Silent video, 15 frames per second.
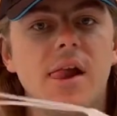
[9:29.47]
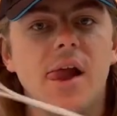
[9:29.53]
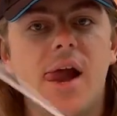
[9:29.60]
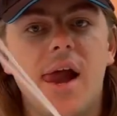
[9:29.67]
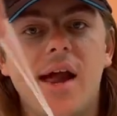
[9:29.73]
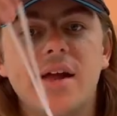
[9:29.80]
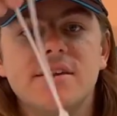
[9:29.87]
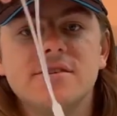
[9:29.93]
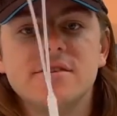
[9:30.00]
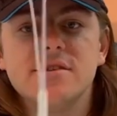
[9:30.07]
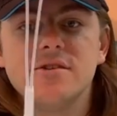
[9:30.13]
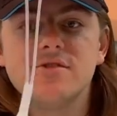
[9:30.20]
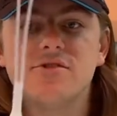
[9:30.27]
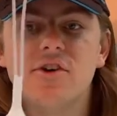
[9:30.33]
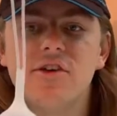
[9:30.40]
and
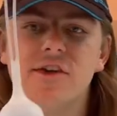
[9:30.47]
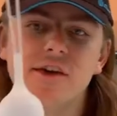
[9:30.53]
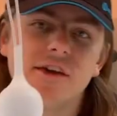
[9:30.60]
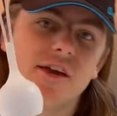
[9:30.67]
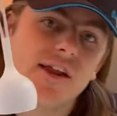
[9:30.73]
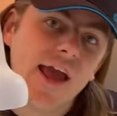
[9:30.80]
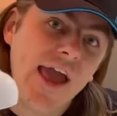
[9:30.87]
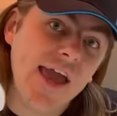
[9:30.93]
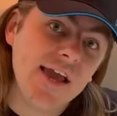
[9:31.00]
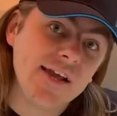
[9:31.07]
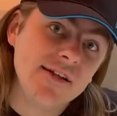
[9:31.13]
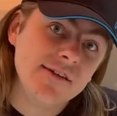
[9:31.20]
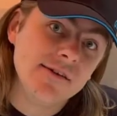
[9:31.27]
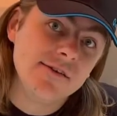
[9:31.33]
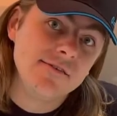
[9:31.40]
it's so that you can
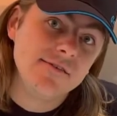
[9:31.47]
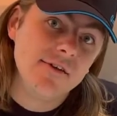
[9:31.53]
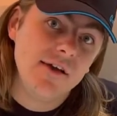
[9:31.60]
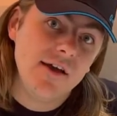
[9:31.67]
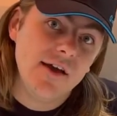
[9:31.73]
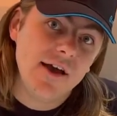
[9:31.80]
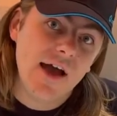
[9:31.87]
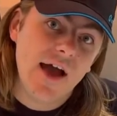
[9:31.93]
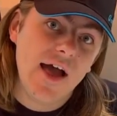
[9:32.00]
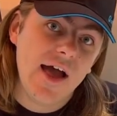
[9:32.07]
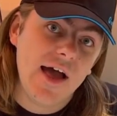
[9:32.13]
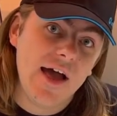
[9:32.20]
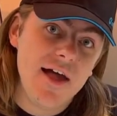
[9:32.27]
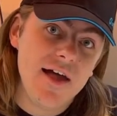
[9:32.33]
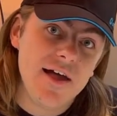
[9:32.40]
hang
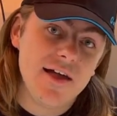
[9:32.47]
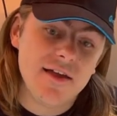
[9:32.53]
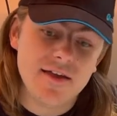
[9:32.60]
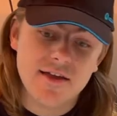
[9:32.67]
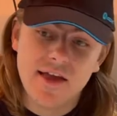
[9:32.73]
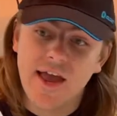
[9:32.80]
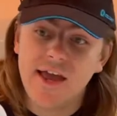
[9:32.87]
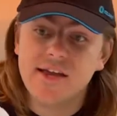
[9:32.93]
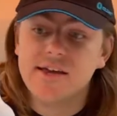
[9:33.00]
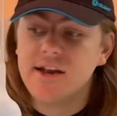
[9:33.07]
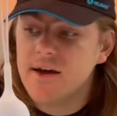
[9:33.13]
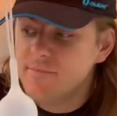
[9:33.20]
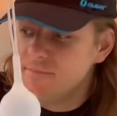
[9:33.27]
it up